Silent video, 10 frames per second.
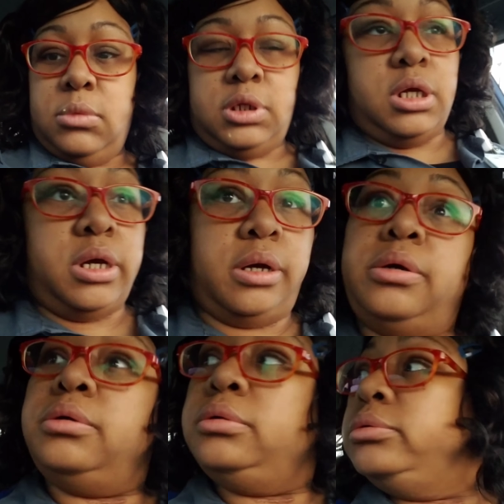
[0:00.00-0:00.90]
Yeah.
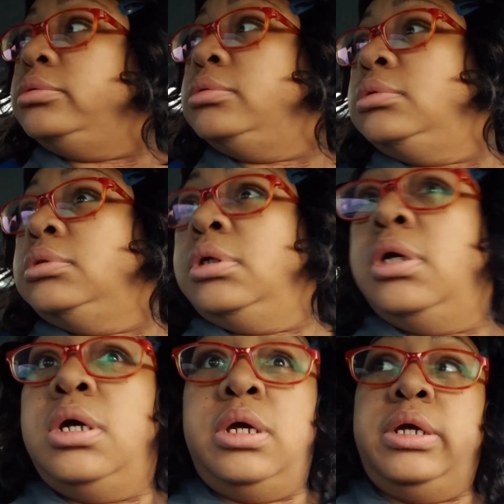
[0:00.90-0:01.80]

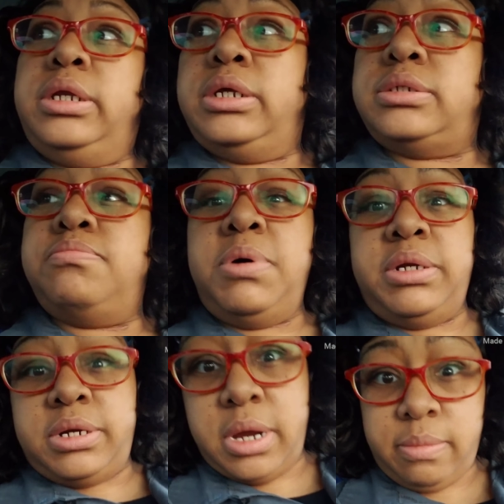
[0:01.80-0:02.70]
It is
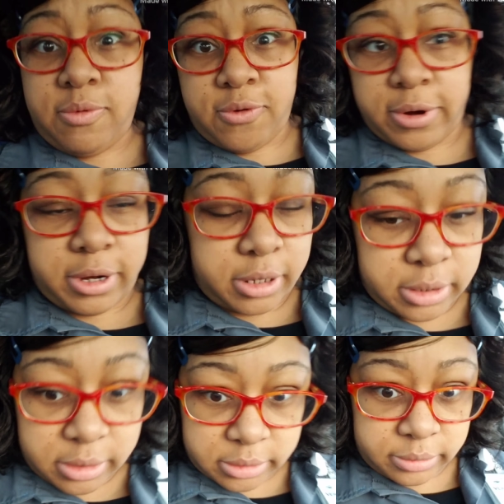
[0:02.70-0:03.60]
Monday morning,
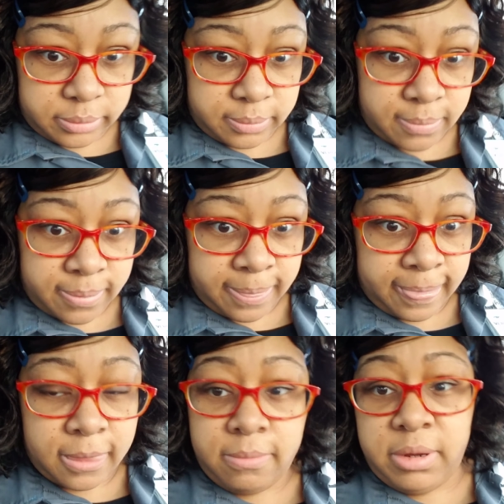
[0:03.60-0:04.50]

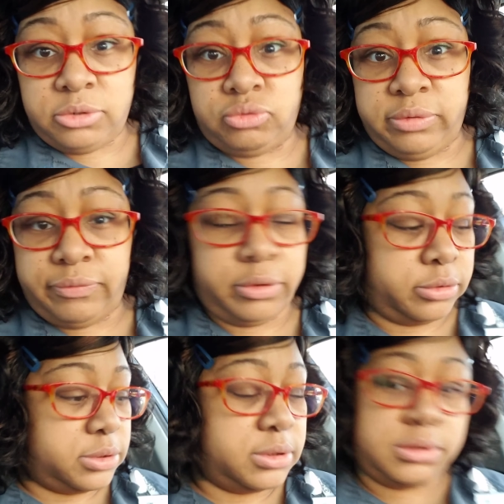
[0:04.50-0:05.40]
May 21st.